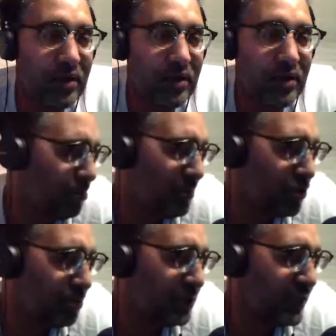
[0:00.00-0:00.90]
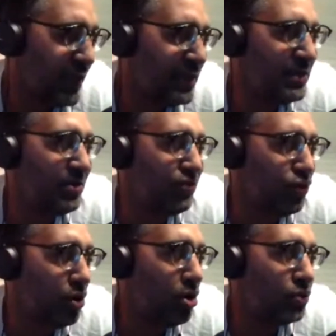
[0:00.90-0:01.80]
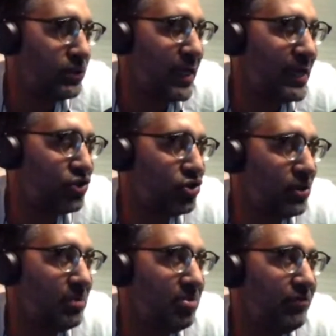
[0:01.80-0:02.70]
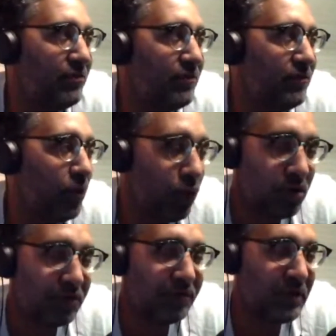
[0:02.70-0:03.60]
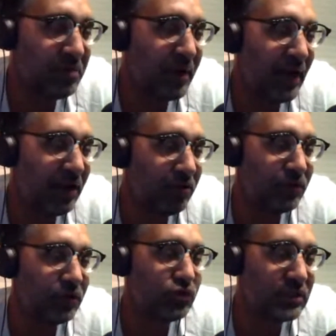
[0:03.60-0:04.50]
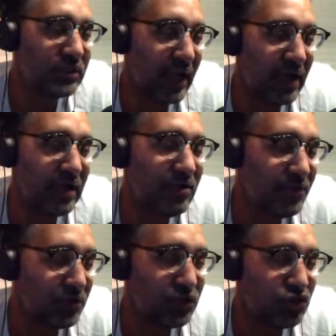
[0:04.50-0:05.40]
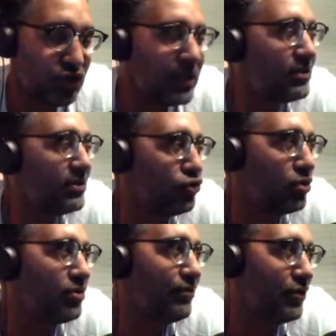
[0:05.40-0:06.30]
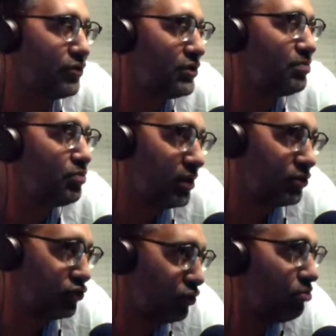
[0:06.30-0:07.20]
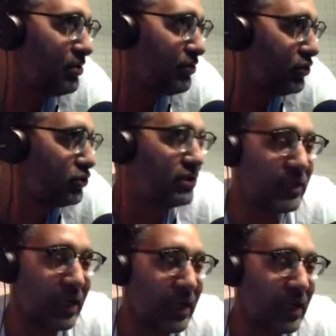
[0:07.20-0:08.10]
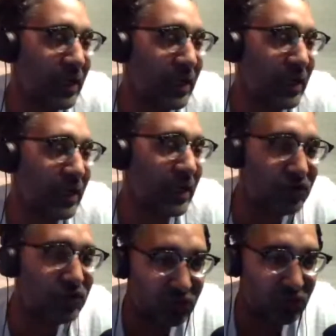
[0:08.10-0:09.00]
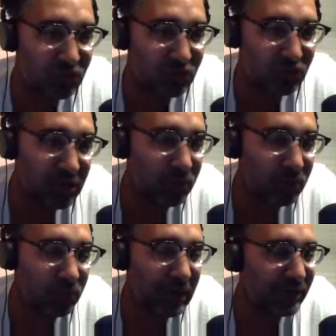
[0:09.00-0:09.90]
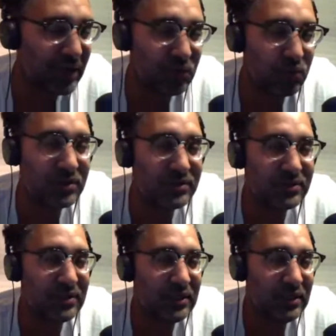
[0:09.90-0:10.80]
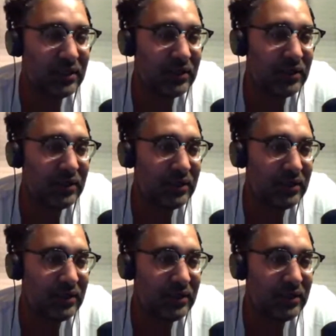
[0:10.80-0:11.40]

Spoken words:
don't know if you remember, but the ending of Raw was actually before Finn Balor versus Kane versus Jason Jordan versus Braun Strowman versus Kane versus Braun Strowman or whatever that was